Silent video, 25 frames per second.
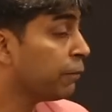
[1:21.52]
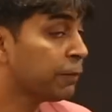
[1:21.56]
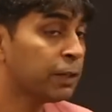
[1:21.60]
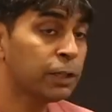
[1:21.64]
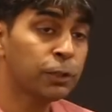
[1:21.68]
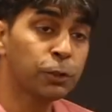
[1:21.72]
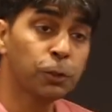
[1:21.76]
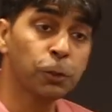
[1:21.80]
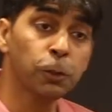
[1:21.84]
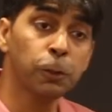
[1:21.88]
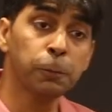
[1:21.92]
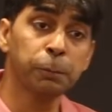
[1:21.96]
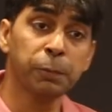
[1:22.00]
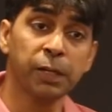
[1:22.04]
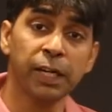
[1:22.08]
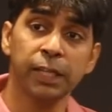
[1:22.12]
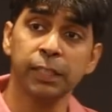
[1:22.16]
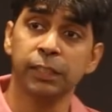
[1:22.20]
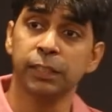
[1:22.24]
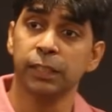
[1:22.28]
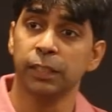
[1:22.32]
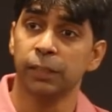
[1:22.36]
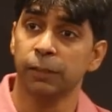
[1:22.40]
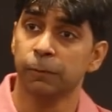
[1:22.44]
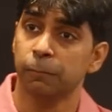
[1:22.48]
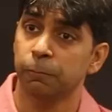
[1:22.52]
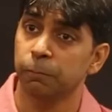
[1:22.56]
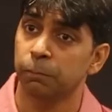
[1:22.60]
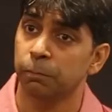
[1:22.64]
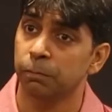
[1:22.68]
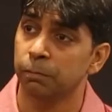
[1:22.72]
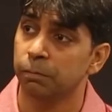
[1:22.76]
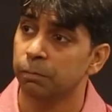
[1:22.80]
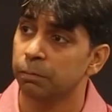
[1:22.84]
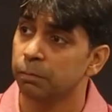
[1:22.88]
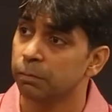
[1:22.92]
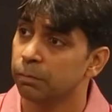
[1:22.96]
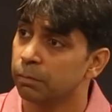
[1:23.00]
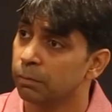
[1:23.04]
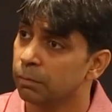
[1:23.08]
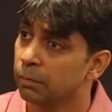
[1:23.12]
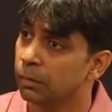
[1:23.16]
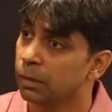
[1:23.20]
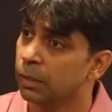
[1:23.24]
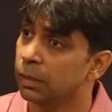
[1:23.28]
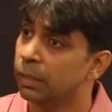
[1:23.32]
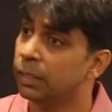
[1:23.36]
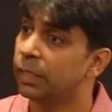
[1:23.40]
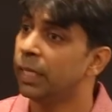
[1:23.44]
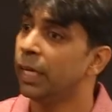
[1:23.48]
have controlled pricing.
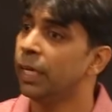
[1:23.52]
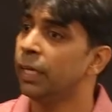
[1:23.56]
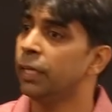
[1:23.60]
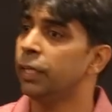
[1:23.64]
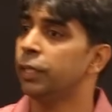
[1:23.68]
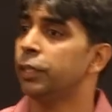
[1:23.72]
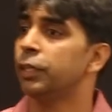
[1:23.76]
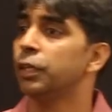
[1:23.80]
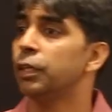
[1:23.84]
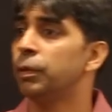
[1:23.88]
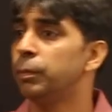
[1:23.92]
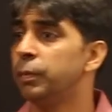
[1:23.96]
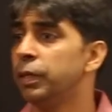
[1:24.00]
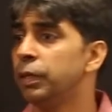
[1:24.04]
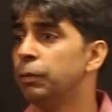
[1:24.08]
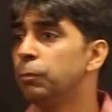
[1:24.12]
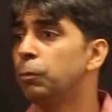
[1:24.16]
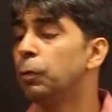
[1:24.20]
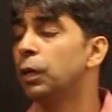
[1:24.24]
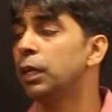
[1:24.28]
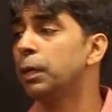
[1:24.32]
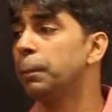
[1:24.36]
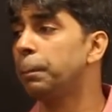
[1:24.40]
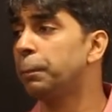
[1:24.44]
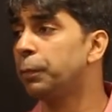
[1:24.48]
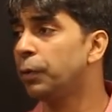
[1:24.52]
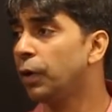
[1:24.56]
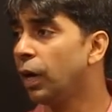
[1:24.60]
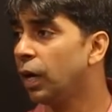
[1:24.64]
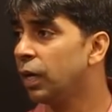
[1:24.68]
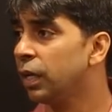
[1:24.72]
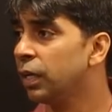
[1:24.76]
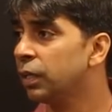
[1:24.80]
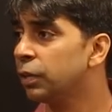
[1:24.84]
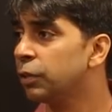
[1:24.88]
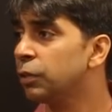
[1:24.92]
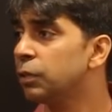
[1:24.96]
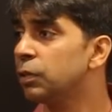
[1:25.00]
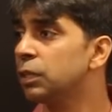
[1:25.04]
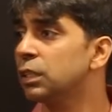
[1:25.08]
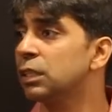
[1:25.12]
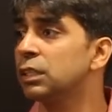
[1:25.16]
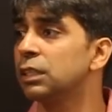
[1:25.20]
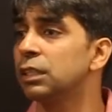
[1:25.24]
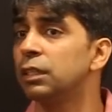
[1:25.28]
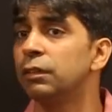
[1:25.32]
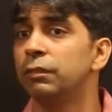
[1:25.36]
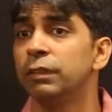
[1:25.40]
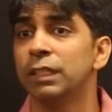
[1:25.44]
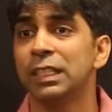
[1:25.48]
They determine what a product or a
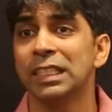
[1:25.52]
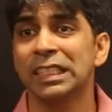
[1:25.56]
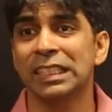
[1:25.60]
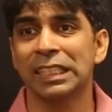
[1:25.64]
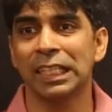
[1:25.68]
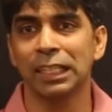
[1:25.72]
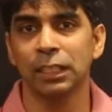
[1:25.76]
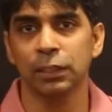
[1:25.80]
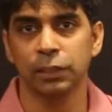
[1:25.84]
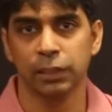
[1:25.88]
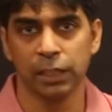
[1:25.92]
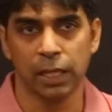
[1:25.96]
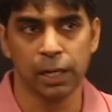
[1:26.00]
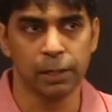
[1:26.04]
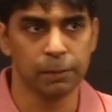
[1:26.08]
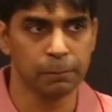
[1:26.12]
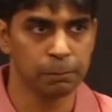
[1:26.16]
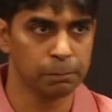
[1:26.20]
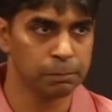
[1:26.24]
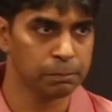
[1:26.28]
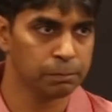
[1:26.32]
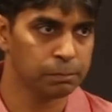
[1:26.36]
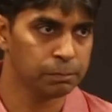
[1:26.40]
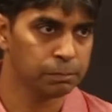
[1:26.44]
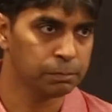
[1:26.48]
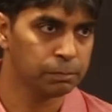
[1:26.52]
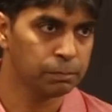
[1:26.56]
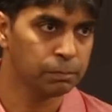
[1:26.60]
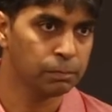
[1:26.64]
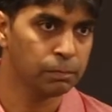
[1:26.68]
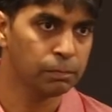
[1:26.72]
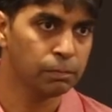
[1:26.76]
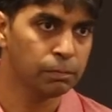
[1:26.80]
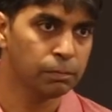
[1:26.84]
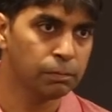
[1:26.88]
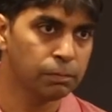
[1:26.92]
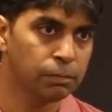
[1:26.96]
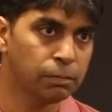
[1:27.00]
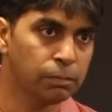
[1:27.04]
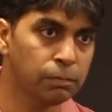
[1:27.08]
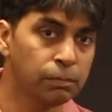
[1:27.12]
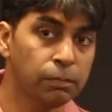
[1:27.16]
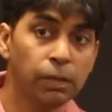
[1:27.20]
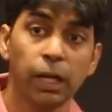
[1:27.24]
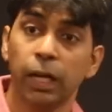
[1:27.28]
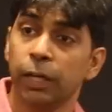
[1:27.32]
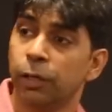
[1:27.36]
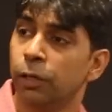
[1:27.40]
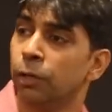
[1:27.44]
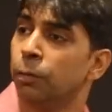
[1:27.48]
service sells at.
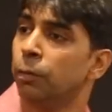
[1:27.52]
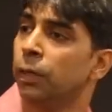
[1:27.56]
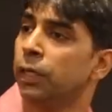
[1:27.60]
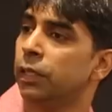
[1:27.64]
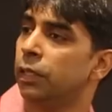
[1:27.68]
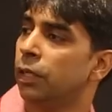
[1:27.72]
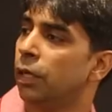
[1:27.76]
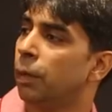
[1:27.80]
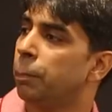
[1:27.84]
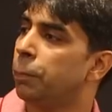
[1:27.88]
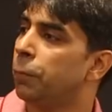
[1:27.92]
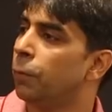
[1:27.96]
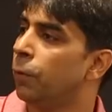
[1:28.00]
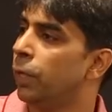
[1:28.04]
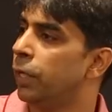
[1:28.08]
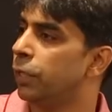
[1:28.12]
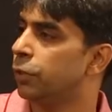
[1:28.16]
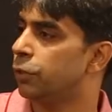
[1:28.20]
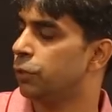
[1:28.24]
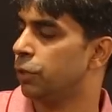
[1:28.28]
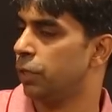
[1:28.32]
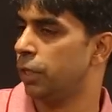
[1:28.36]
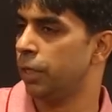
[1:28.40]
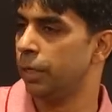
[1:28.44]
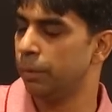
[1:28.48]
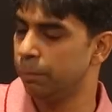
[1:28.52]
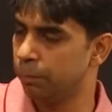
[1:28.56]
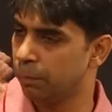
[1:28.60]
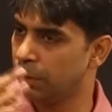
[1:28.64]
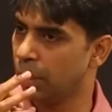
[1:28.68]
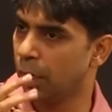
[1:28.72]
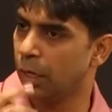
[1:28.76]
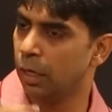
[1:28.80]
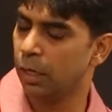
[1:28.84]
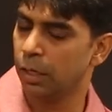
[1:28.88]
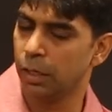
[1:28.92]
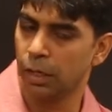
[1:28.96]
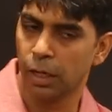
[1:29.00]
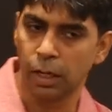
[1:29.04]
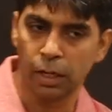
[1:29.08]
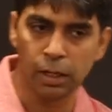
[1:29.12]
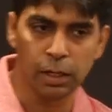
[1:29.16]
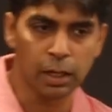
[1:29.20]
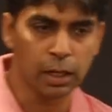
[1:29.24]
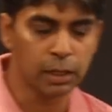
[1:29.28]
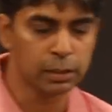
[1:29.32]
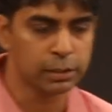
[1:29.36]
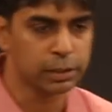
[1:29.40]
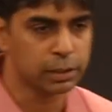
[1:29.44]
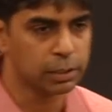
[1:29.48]
And you know what? A point, sorry.
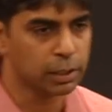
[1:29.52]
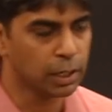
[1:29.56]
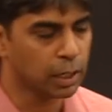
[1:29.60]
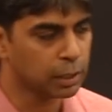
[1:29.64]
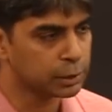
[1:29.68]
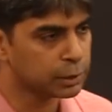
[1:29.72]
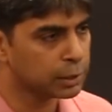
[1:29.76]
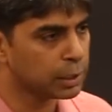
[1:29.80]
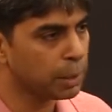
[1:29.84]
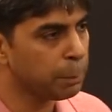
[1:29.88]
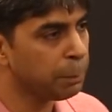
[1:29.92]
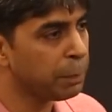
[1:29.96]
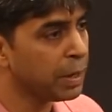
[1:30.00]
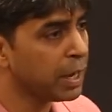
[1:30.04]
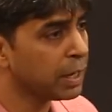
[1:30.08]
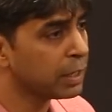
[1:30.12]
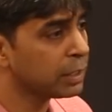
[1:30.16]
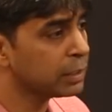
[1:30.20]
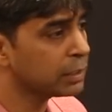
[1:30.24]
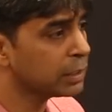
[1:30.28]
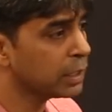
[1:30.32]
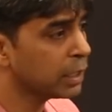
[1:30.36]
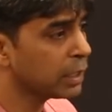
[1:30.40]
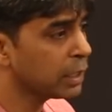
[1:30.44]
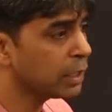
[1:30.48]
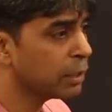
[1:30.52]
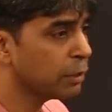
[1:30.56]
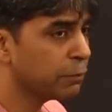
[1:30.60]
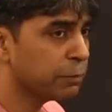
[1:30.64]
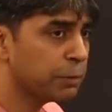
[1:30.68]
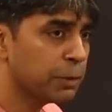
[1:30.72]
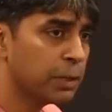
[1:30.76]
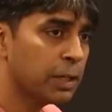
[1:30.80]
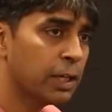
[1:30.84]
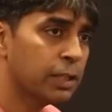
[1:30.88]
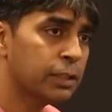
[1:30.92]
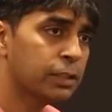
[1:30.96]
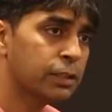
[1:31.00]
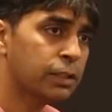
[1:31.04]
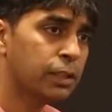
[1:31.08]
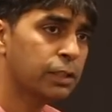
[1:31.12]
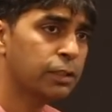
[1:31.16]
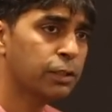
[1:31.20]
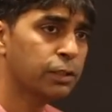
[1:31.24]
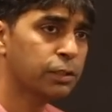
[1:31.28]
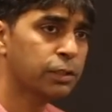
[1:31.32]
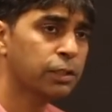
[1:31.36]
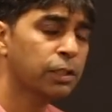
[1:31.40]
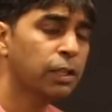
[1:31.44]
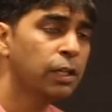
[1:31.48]
I'll step back a second if you guys can
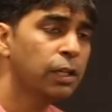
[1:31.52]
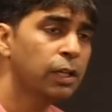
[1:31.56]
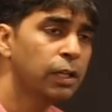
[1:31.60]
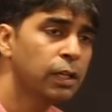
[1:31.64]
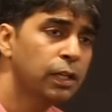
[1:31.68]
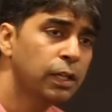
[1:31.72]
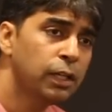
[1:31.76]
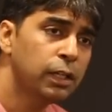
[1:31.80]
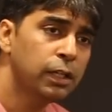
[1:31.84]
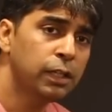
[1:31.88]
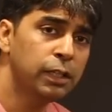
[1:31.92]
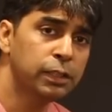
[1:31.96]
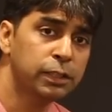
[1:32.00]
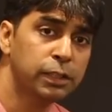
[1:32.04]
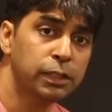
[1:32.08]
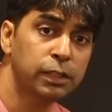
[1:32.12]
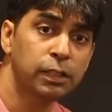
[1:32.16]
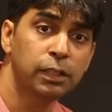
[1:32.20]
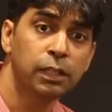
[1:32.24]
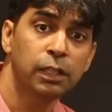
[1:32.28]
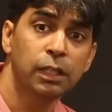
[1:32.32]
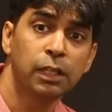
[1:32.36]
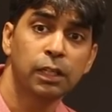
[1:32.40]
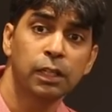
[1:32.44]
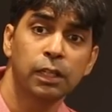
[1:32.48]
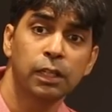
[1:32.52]
just listen.